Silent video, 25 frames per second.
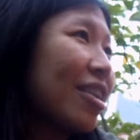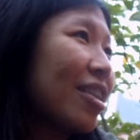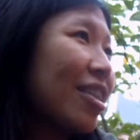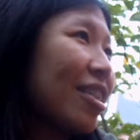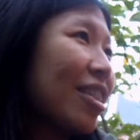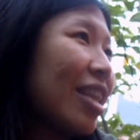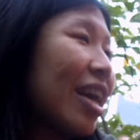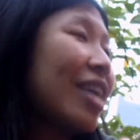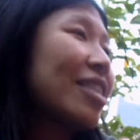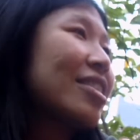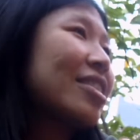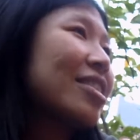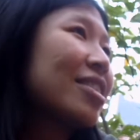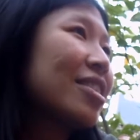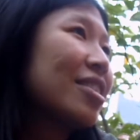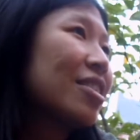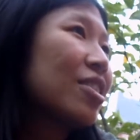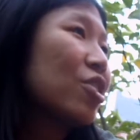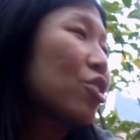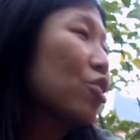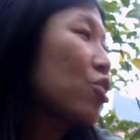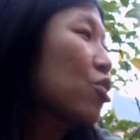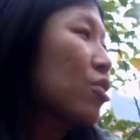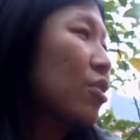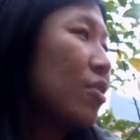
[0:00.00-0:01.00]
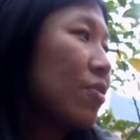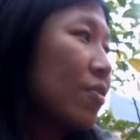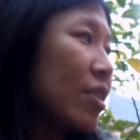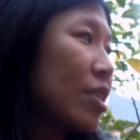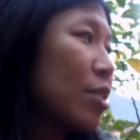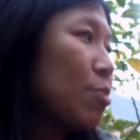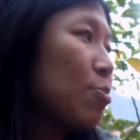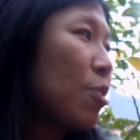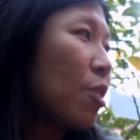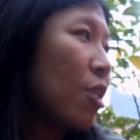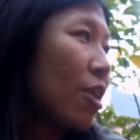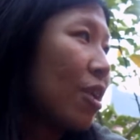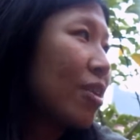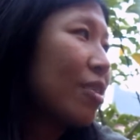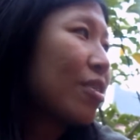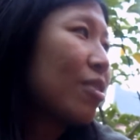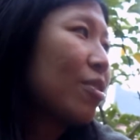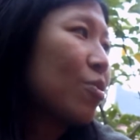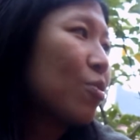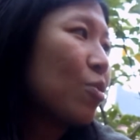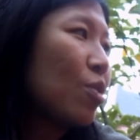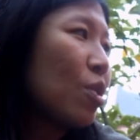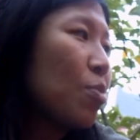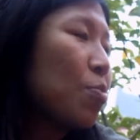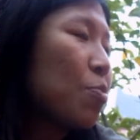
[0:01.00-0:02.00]
that's the service part.
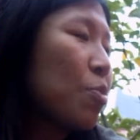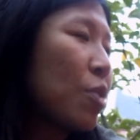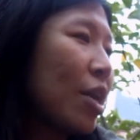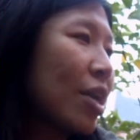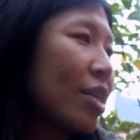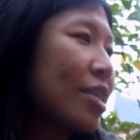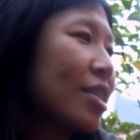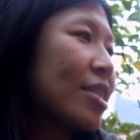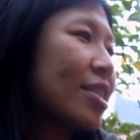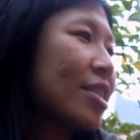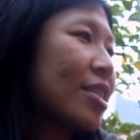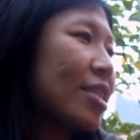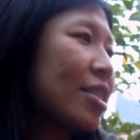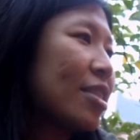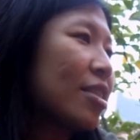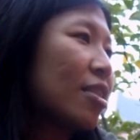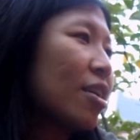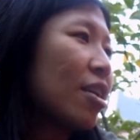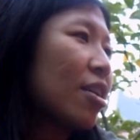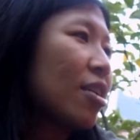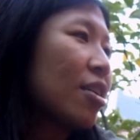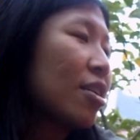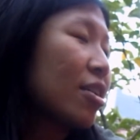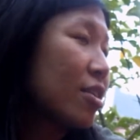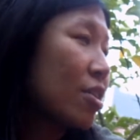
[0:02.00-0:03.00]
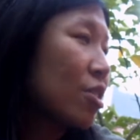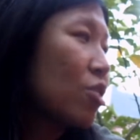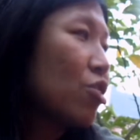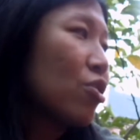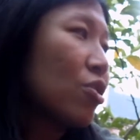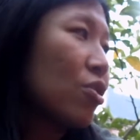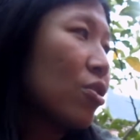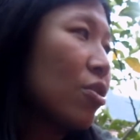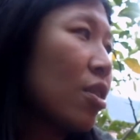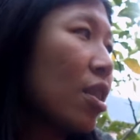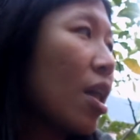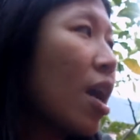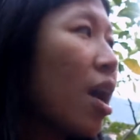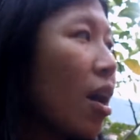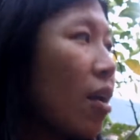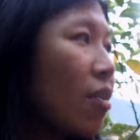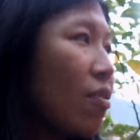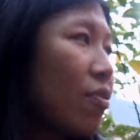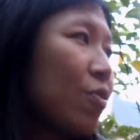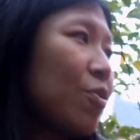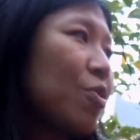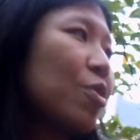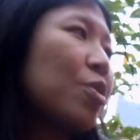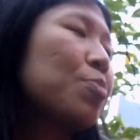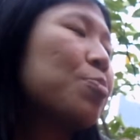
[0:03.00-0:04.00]
We're practicing unconditional
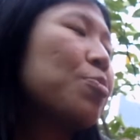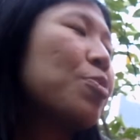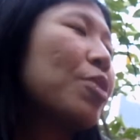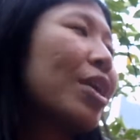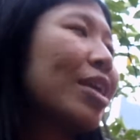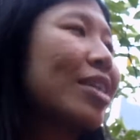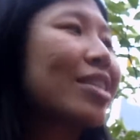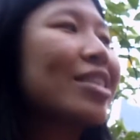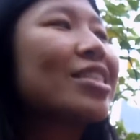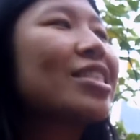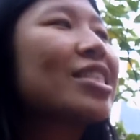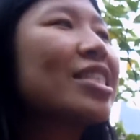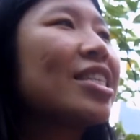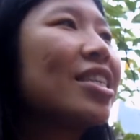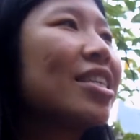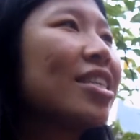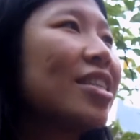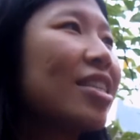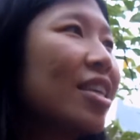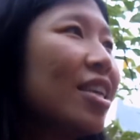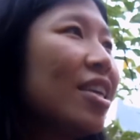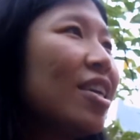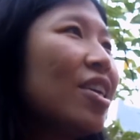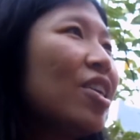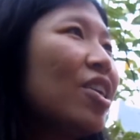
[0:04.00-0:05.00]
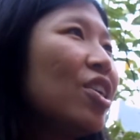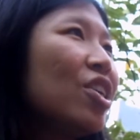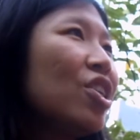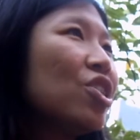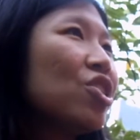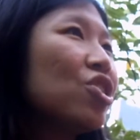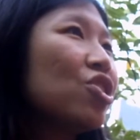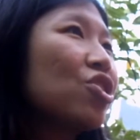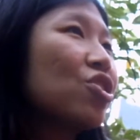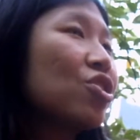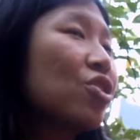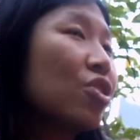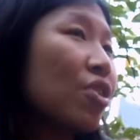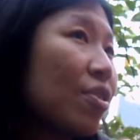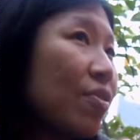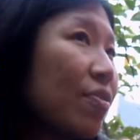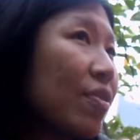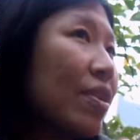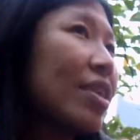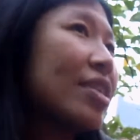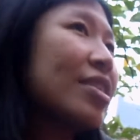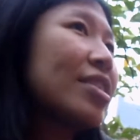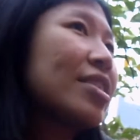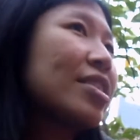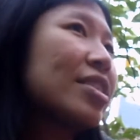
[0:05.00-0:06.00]
love. We're practicing
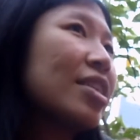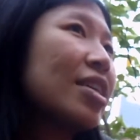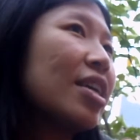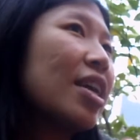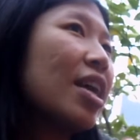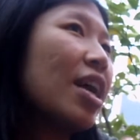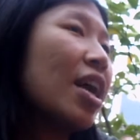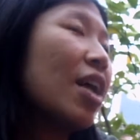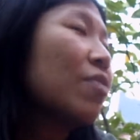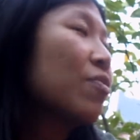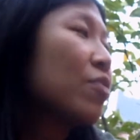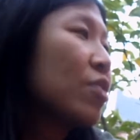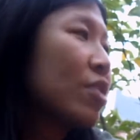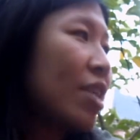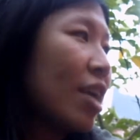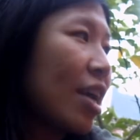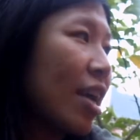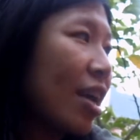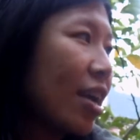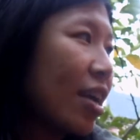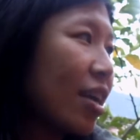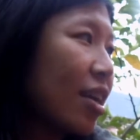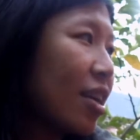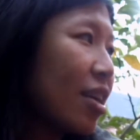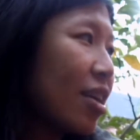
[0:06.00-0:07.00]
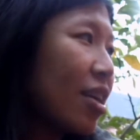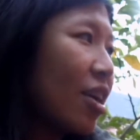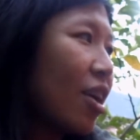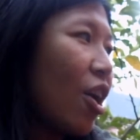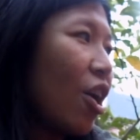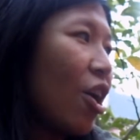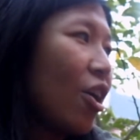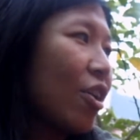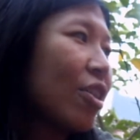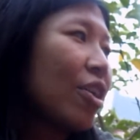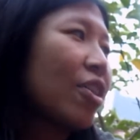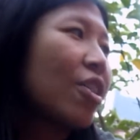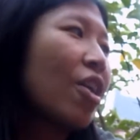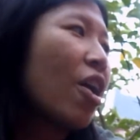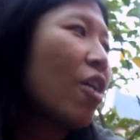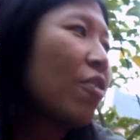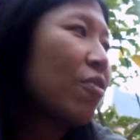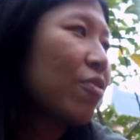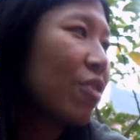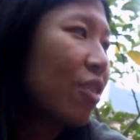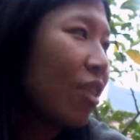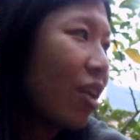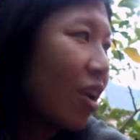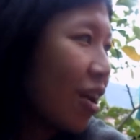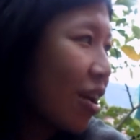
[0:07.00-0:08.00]
service every day, on and
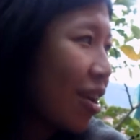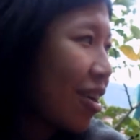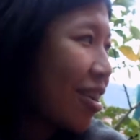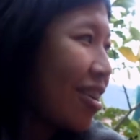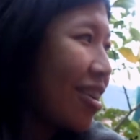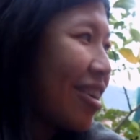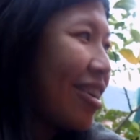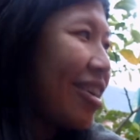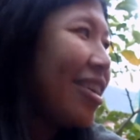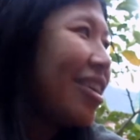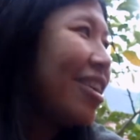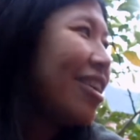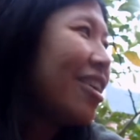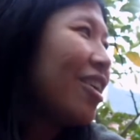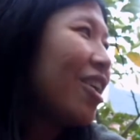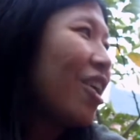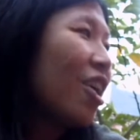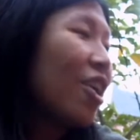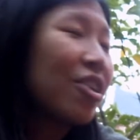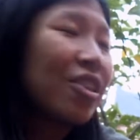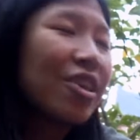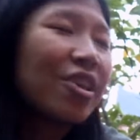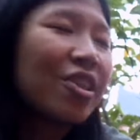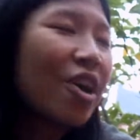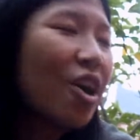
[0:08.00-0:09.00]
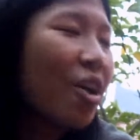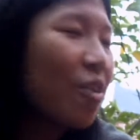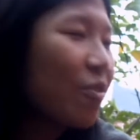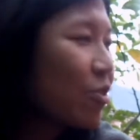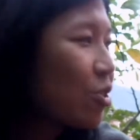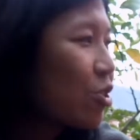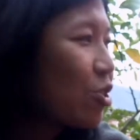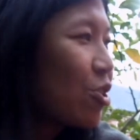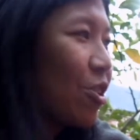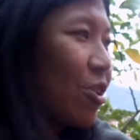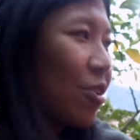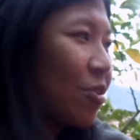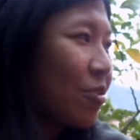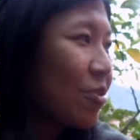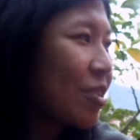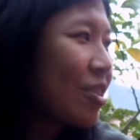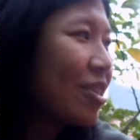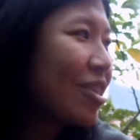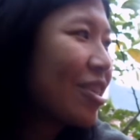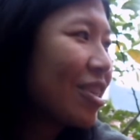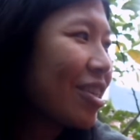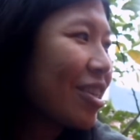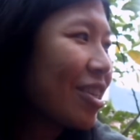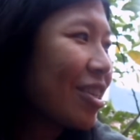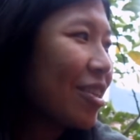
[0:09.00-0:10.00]
off clock, on and off shift.
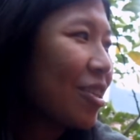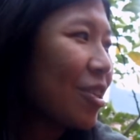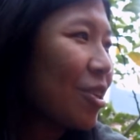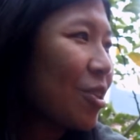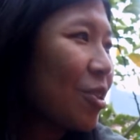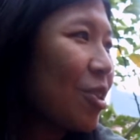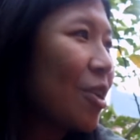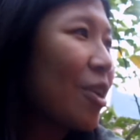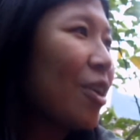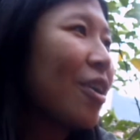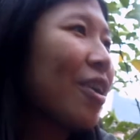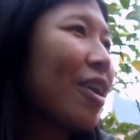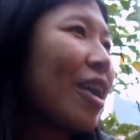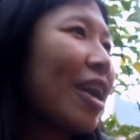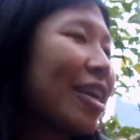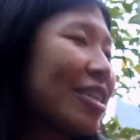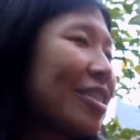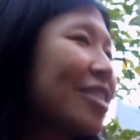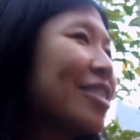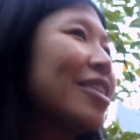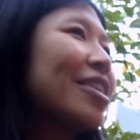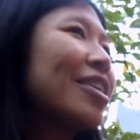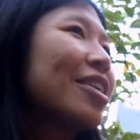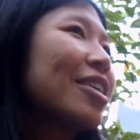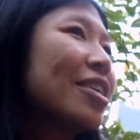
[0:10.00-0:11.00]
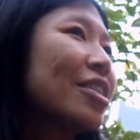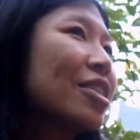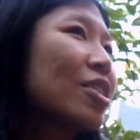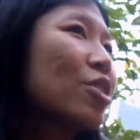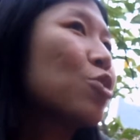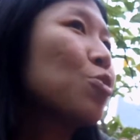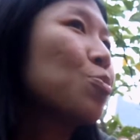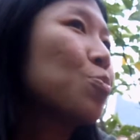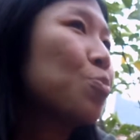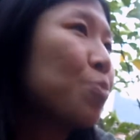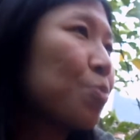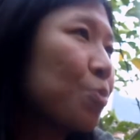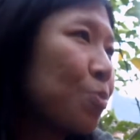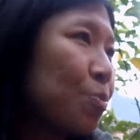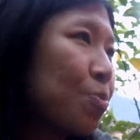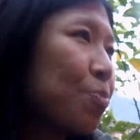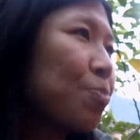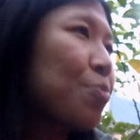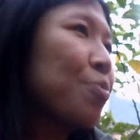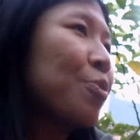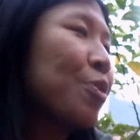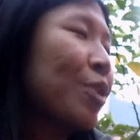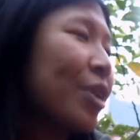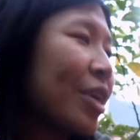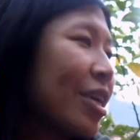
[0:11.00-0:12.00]
The idea is to
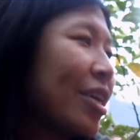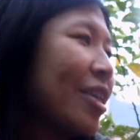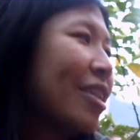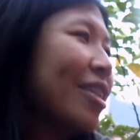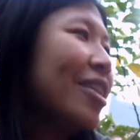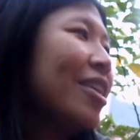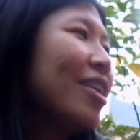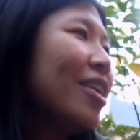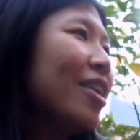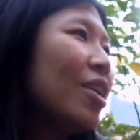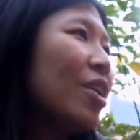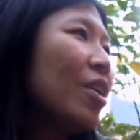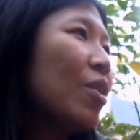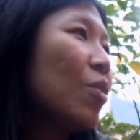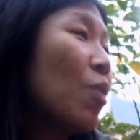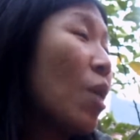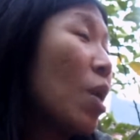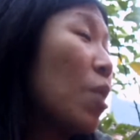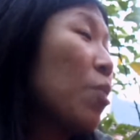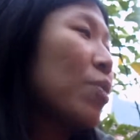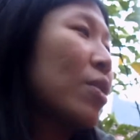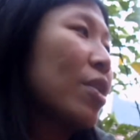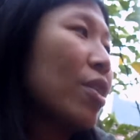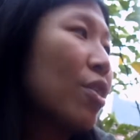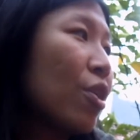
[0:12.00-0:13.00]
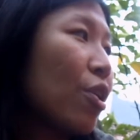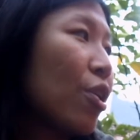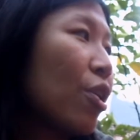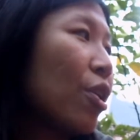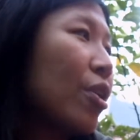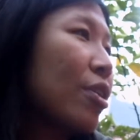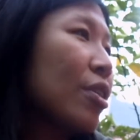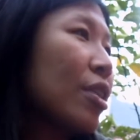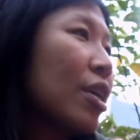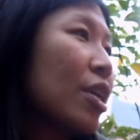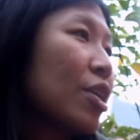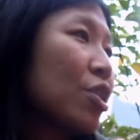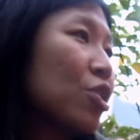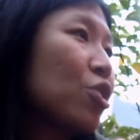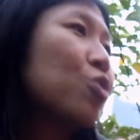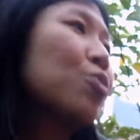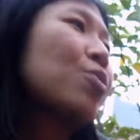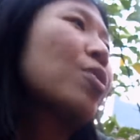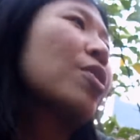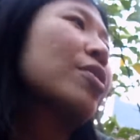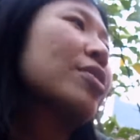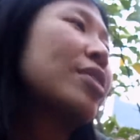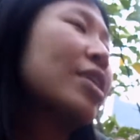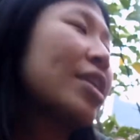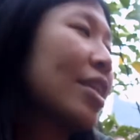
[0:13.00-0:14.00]
bring what we learn into
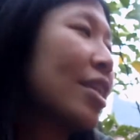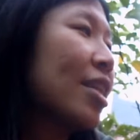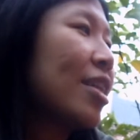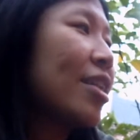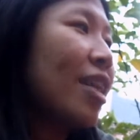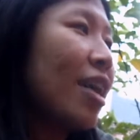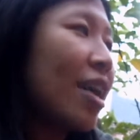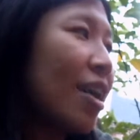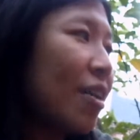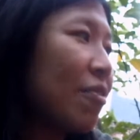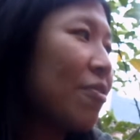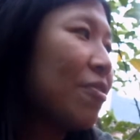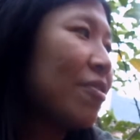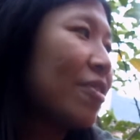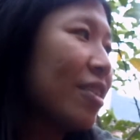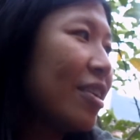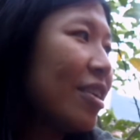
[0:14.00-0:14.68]
our daily life.